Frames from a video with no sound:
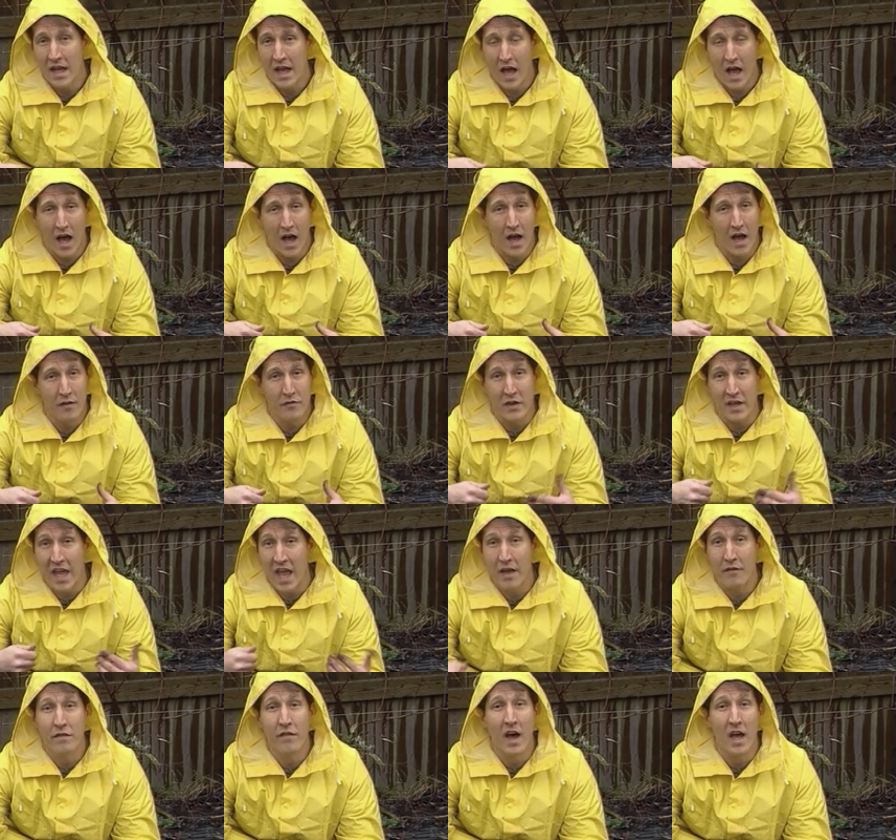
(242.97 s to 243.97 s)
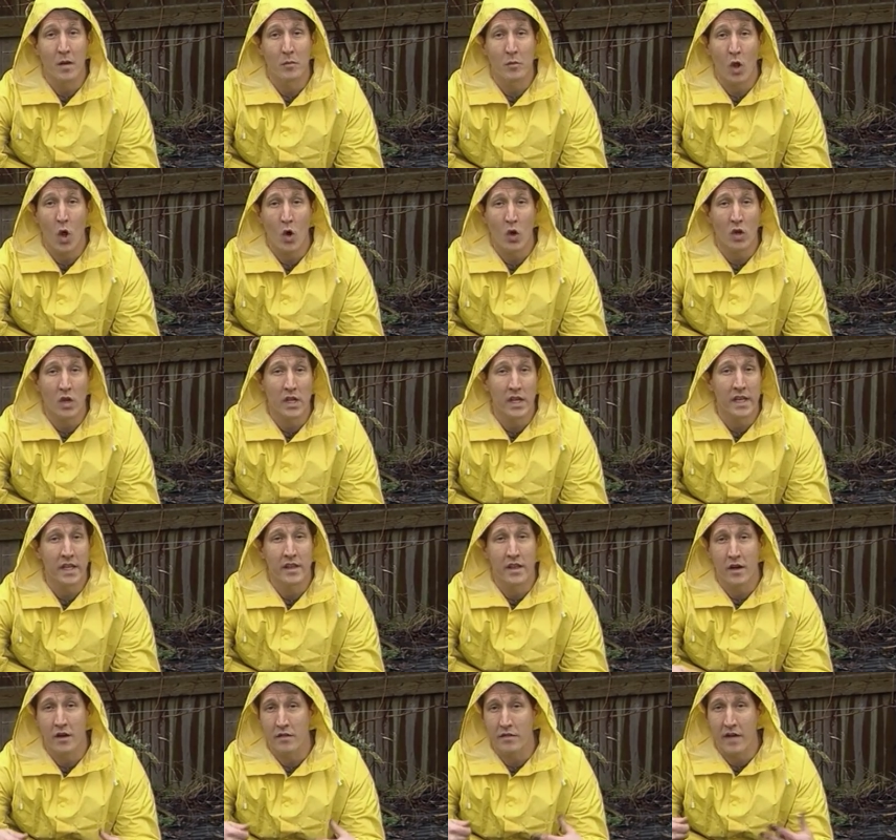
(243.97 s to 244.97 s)
If you can't find them locally,
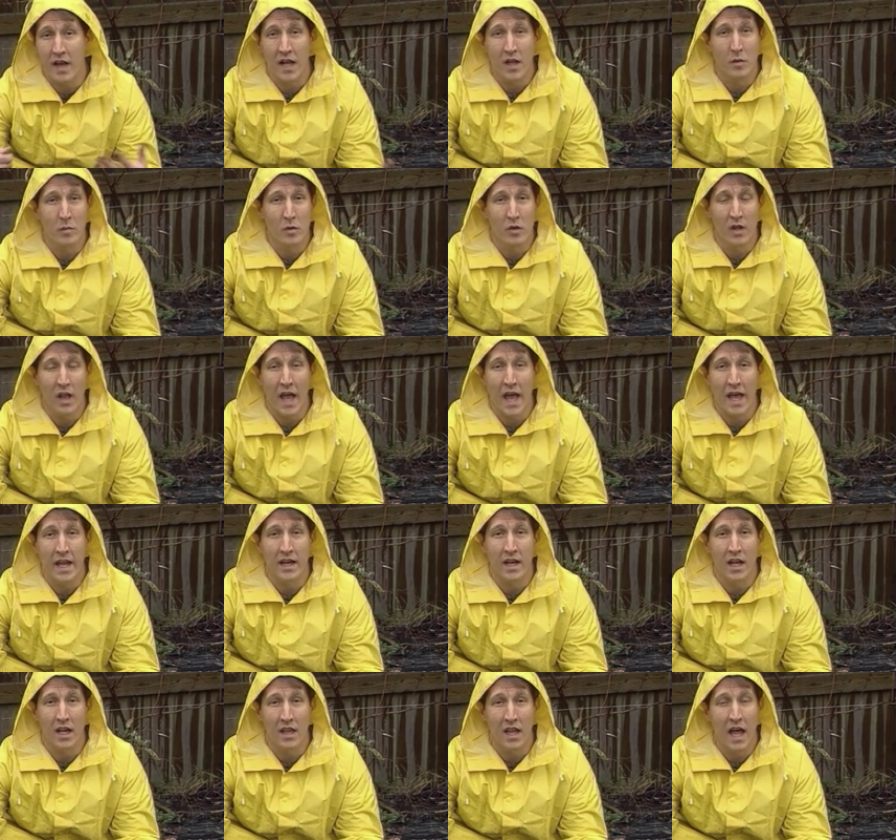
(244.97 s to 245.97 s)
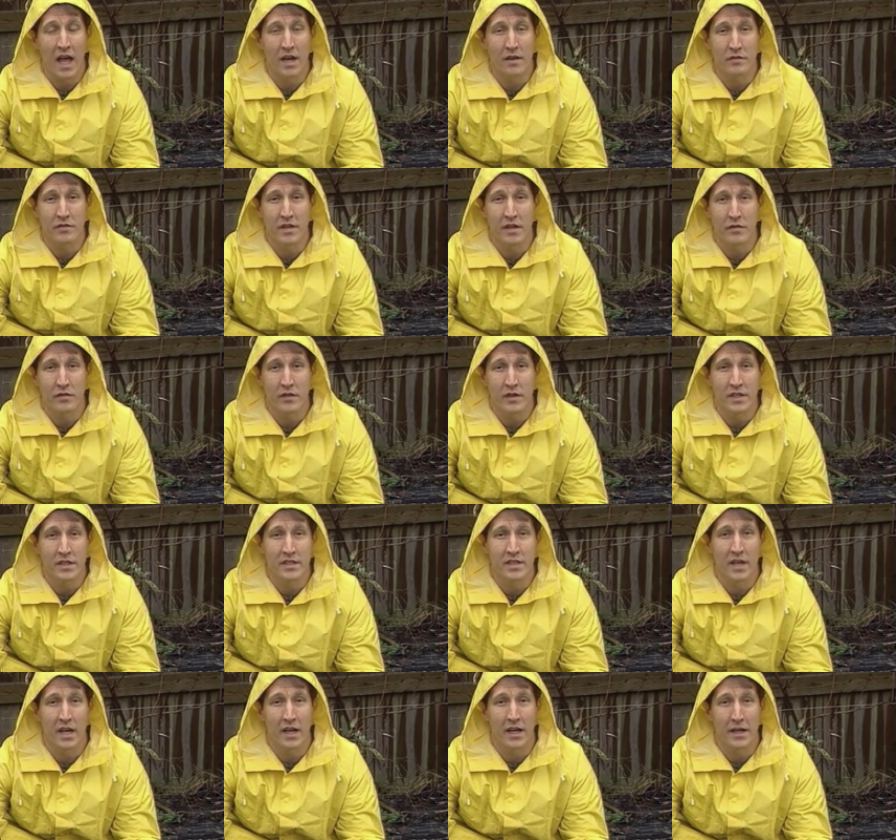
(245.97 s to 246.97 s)
they're available at a lot of different
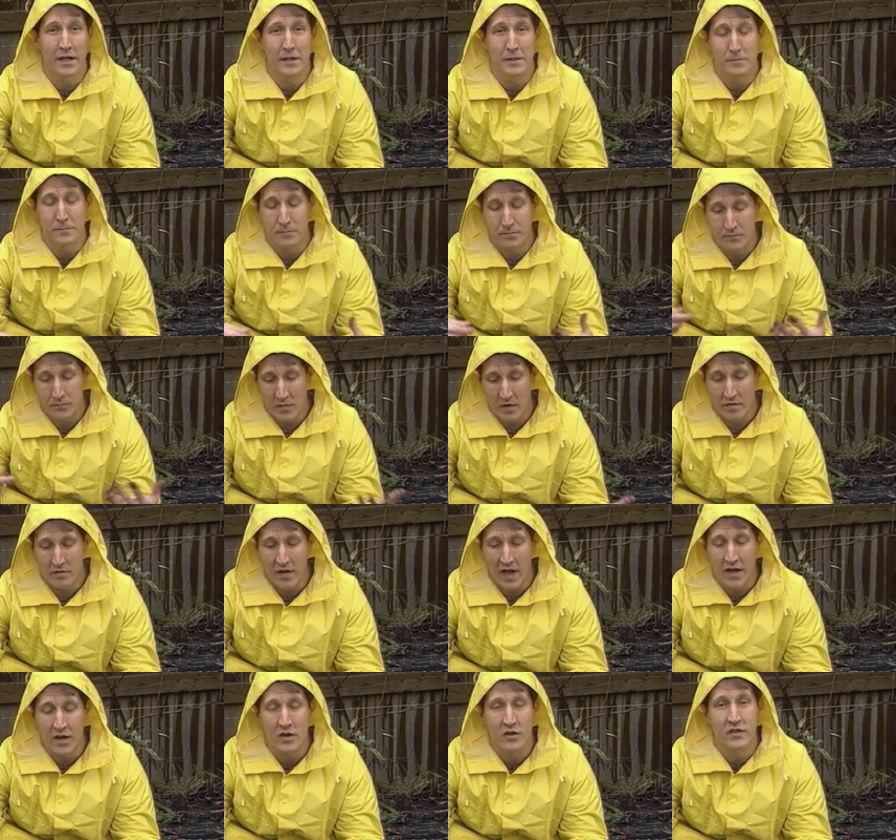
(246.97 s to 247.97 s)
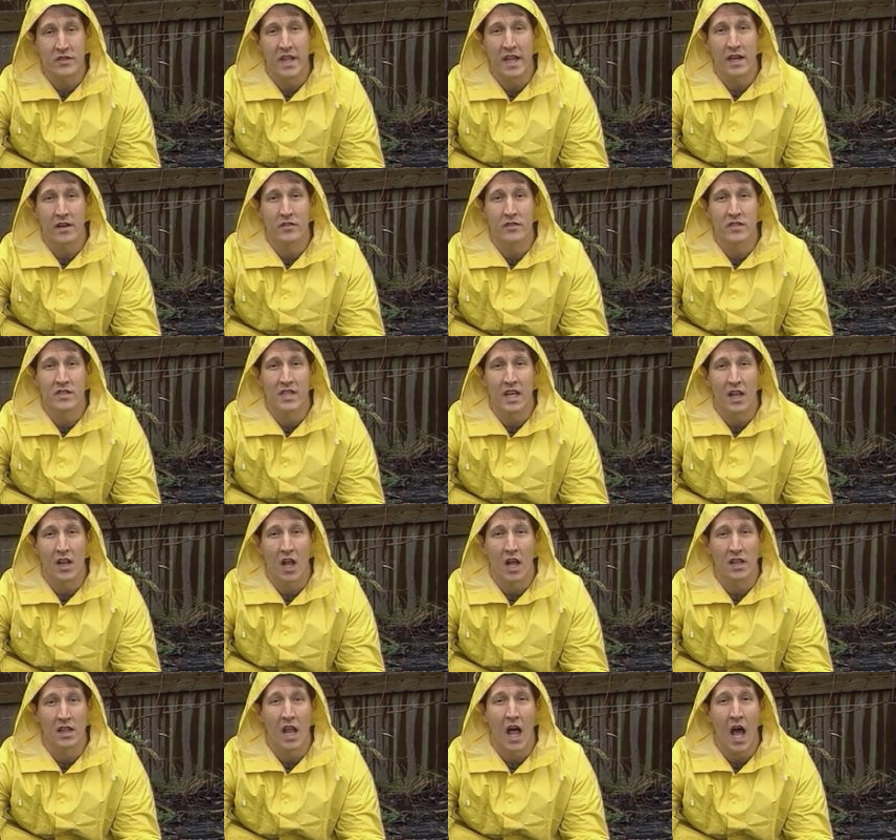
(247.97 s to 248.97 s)
vendors that sell
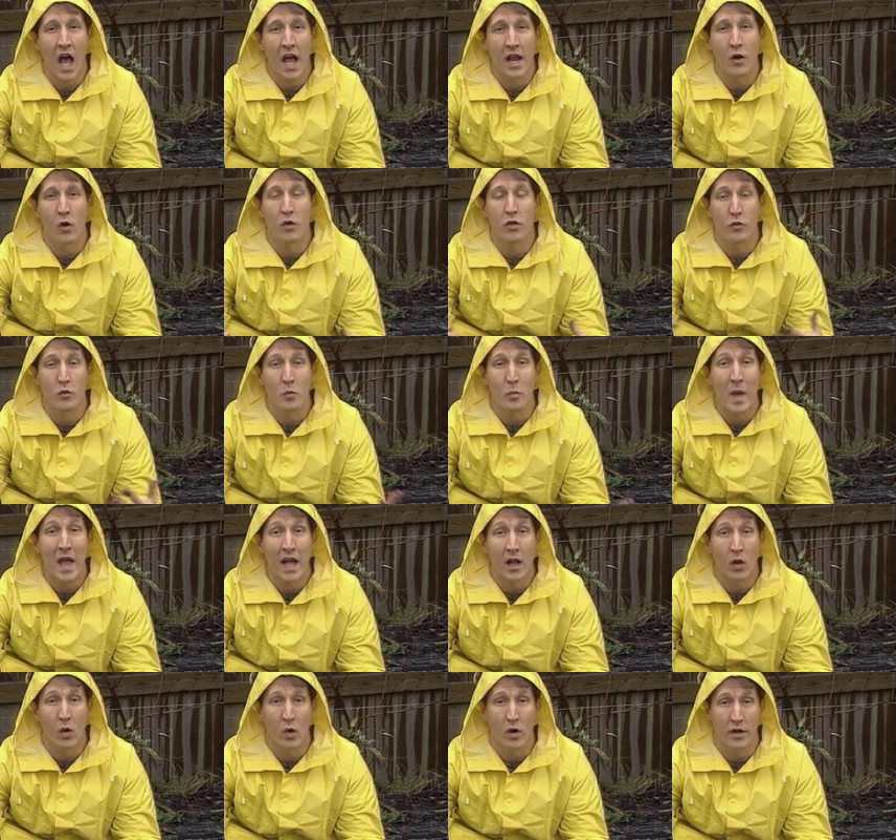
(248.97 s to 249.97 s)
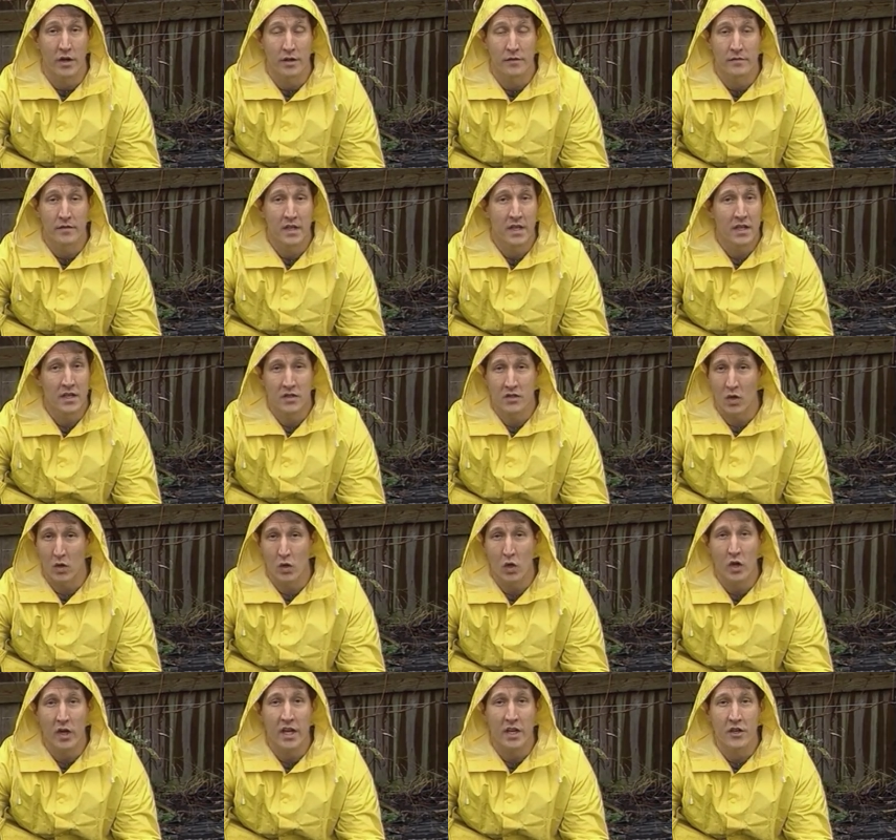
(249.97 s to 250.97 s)
online or through mail order. So
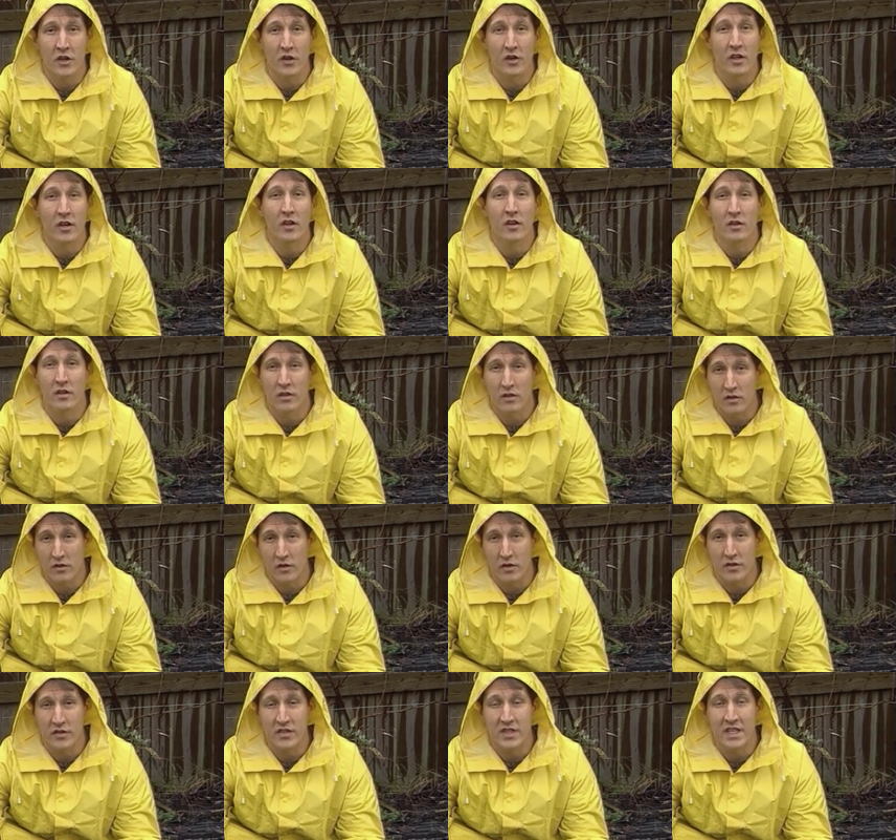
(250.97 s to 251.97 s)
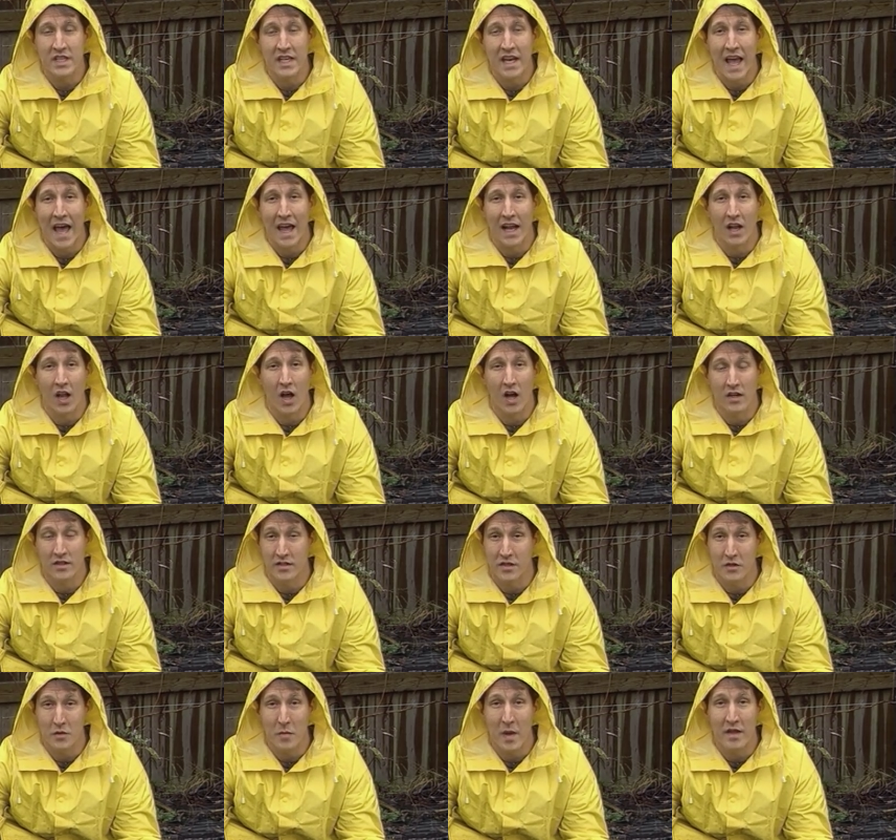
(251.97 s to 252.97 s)
look in your seed catalogs and
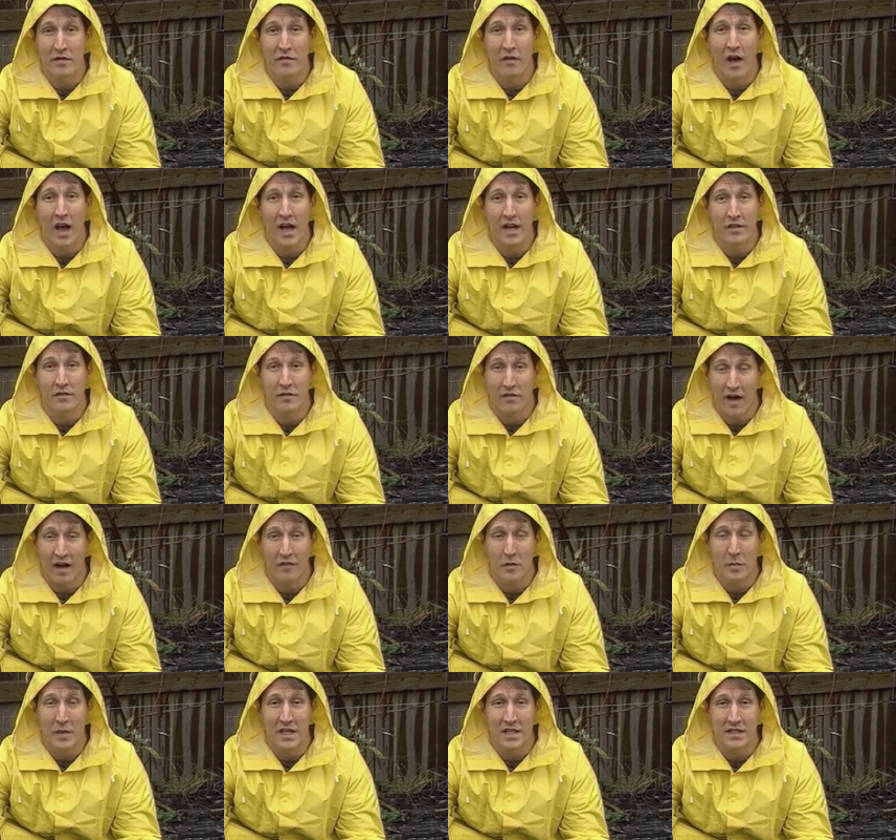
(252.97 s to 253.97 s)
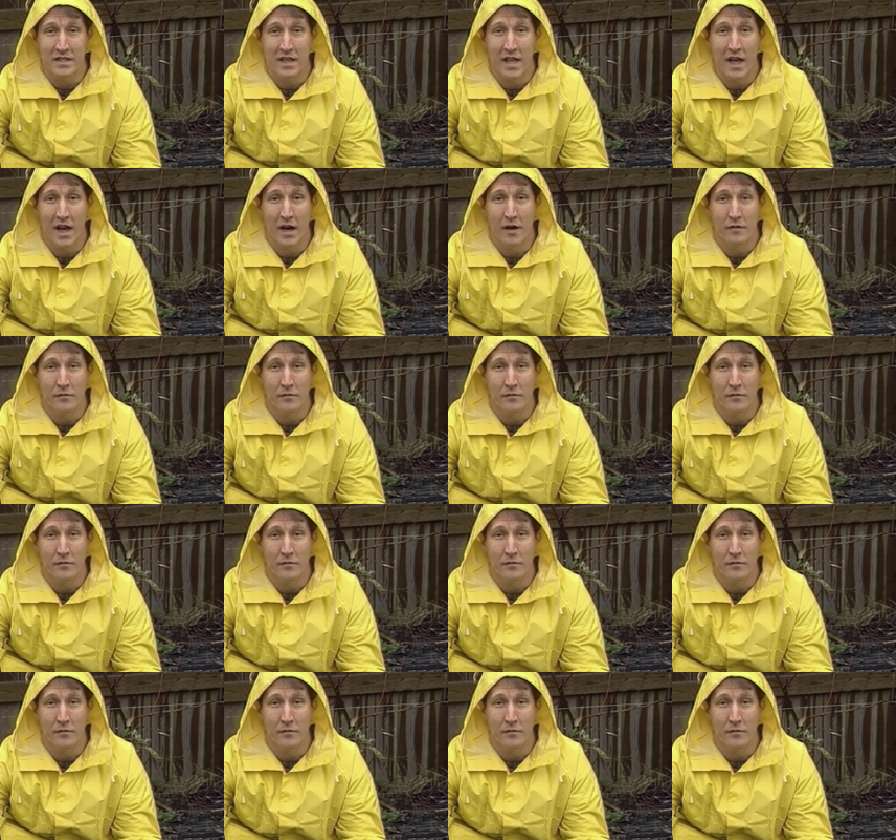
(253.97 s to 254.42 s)
you may find fava beans there.